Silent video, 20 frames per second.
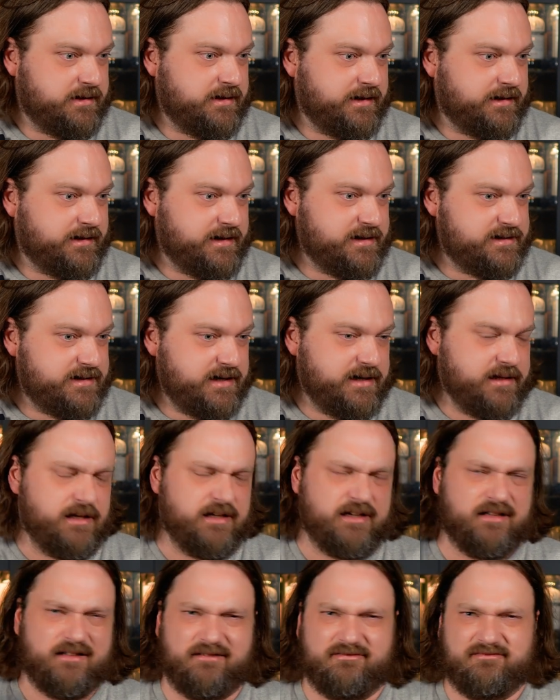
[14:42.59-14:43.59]
like I said,
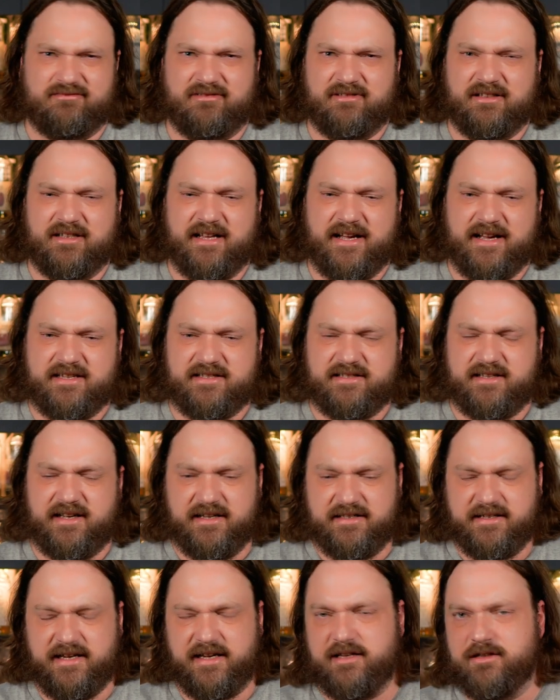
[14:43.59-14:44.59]
the less I
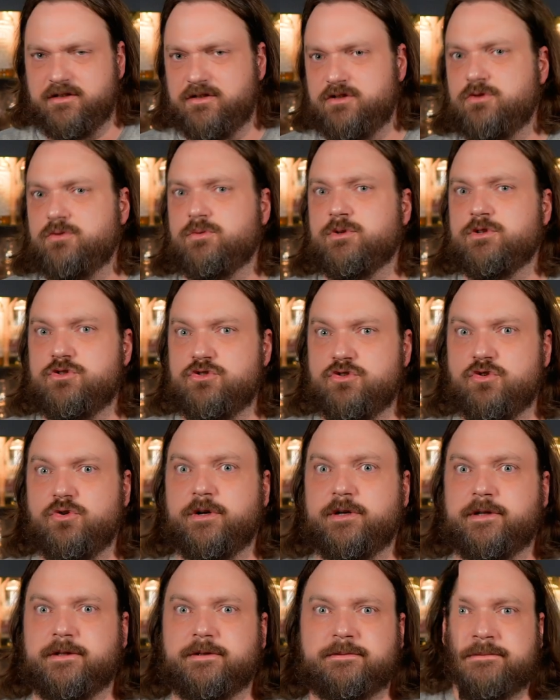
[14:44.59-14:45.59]
tend to enjoy
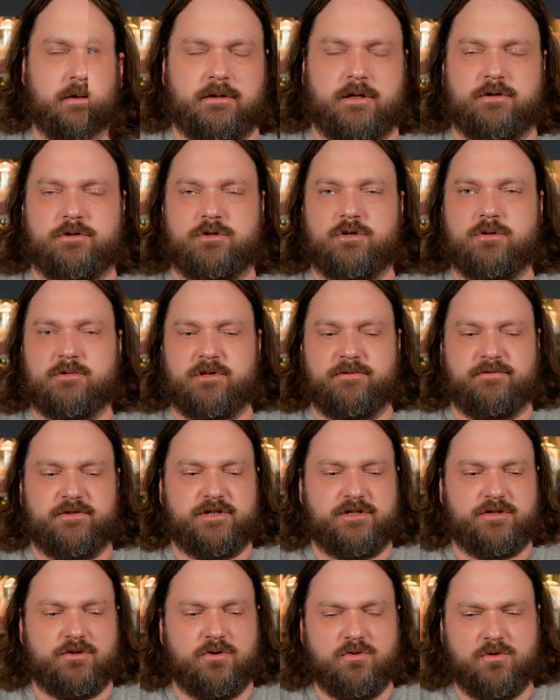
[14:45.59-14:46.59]
it. Now, in terms of a
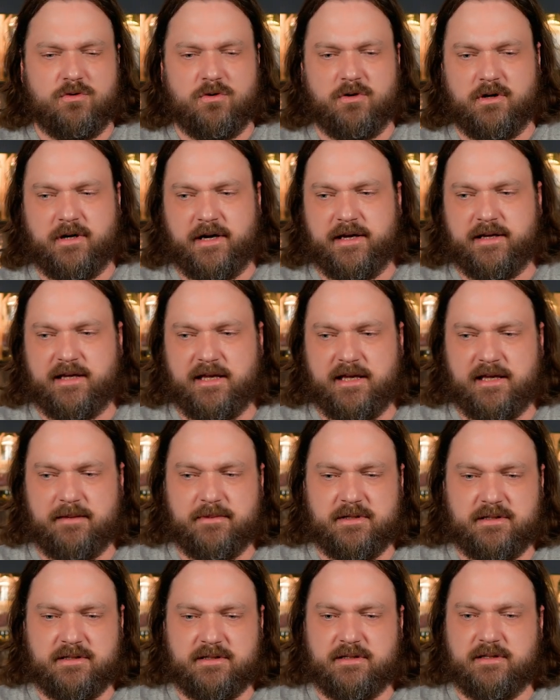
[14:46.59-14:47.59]
score, I came
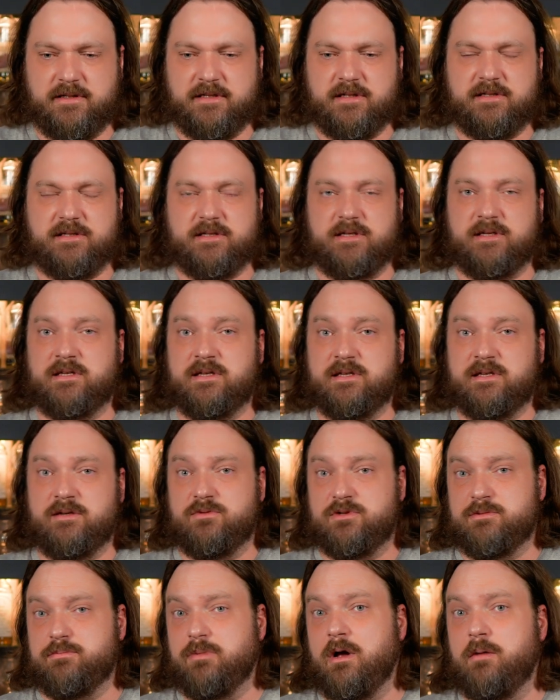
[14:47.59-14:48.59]
into this thinking it
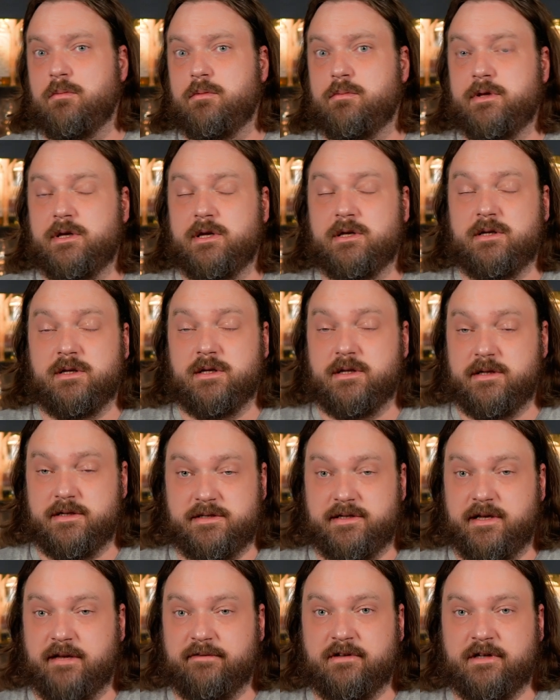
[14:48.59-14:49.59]
was probably going to get a
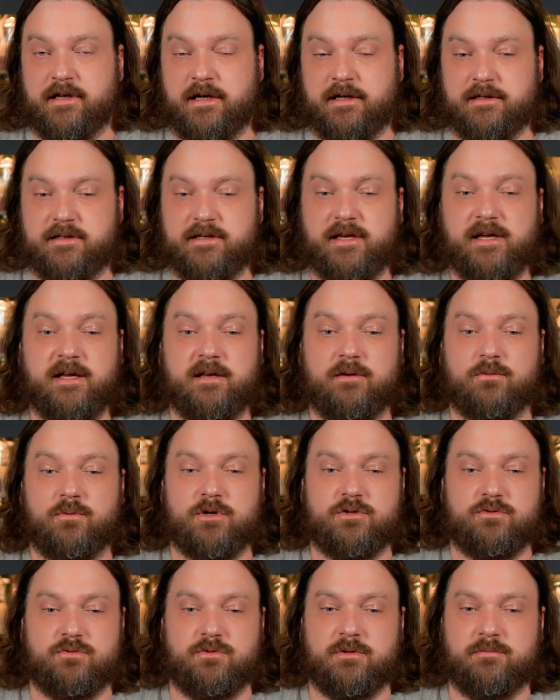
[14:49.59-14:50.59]
7 out of 10,
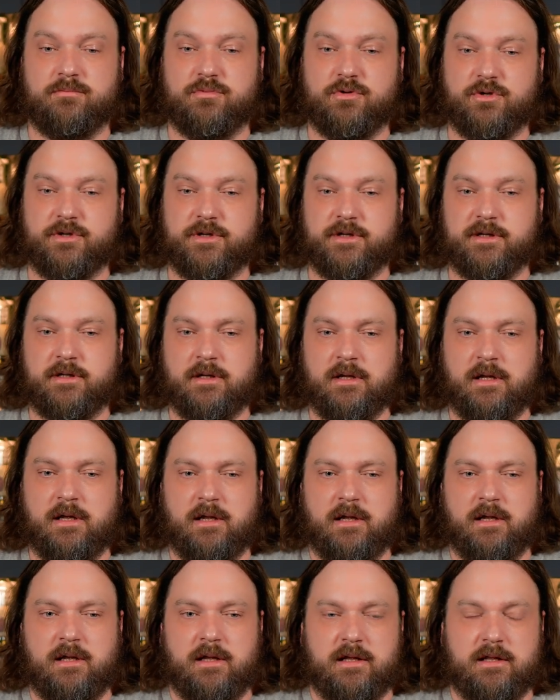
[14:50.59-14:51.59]
which would put it
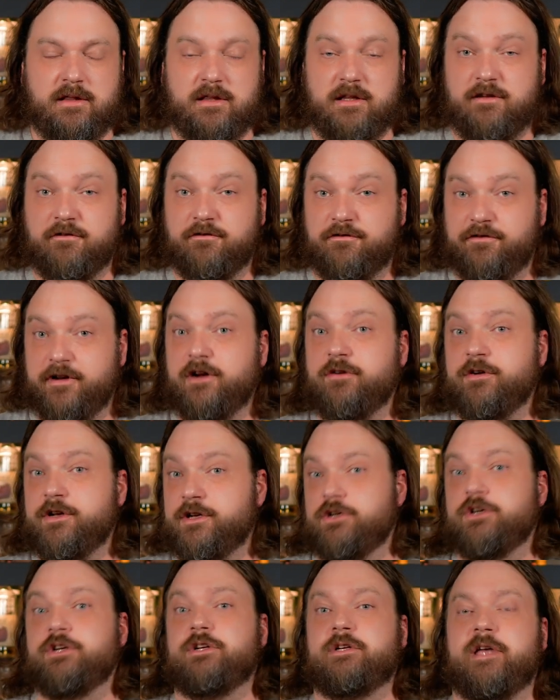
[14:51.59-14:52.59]
in the very
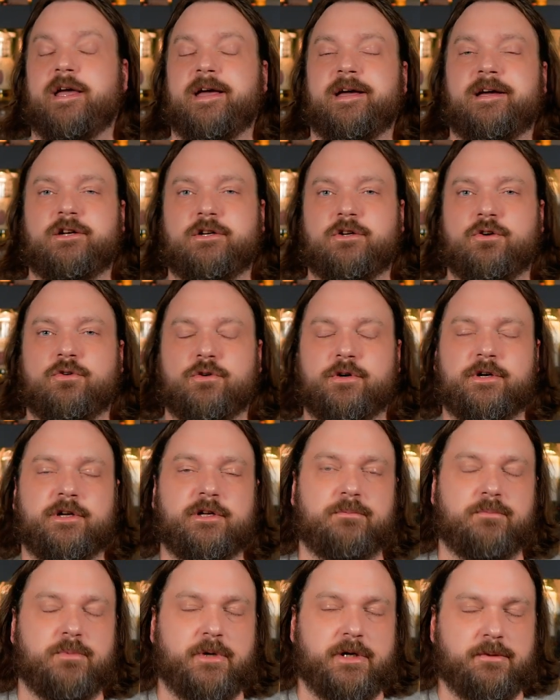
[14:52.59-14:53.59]
good category
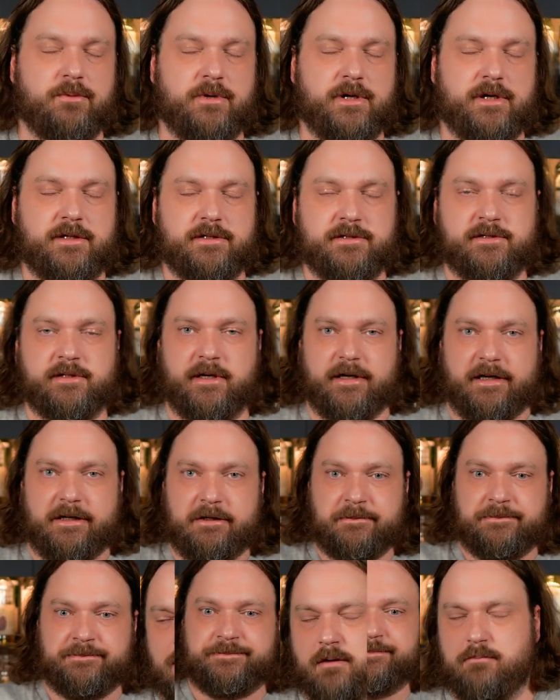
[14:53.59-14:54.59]
on my rating
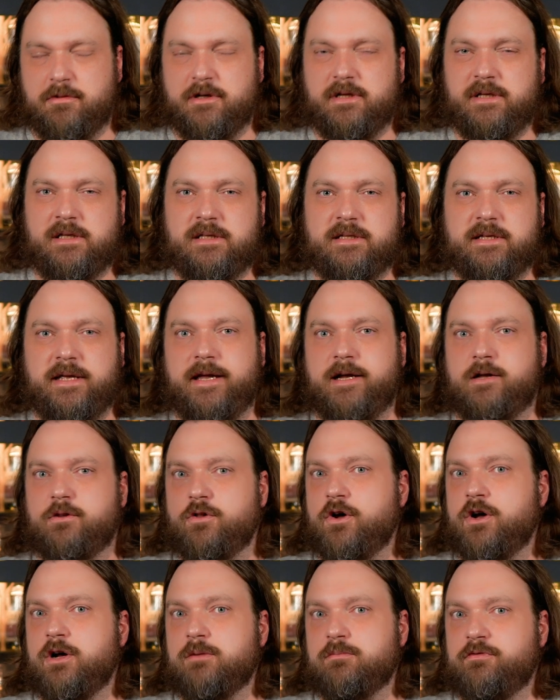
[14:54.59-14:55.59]
scale. But it didn't take
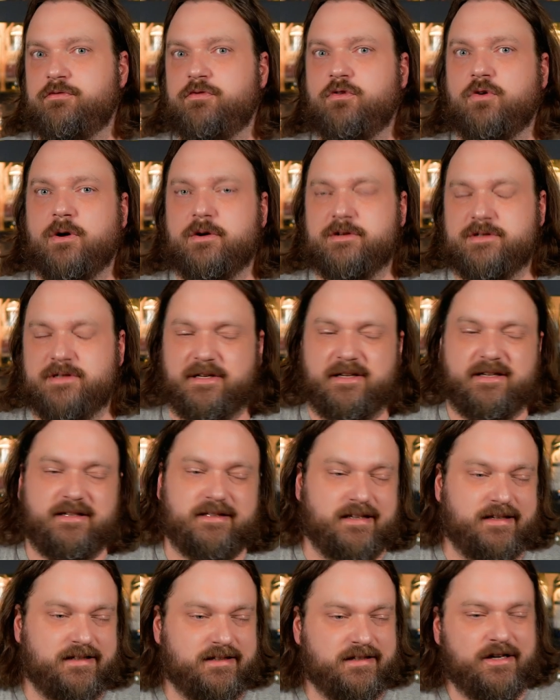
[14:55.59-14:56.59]
long before I was thinking
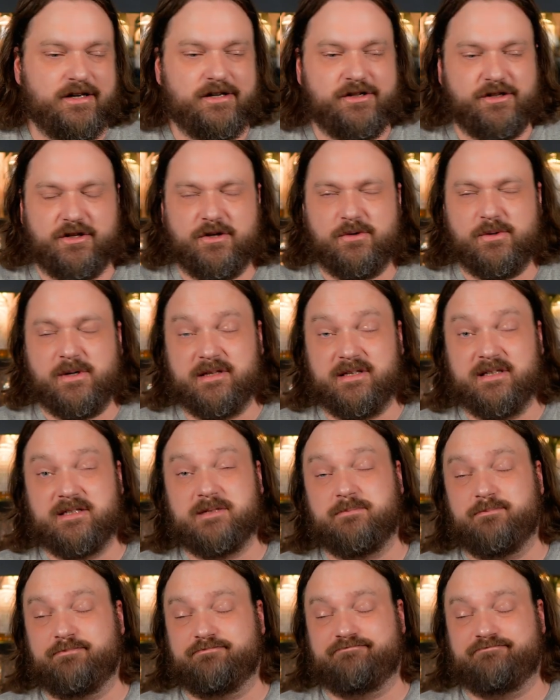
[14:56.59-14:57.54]
like, no, you know what, that's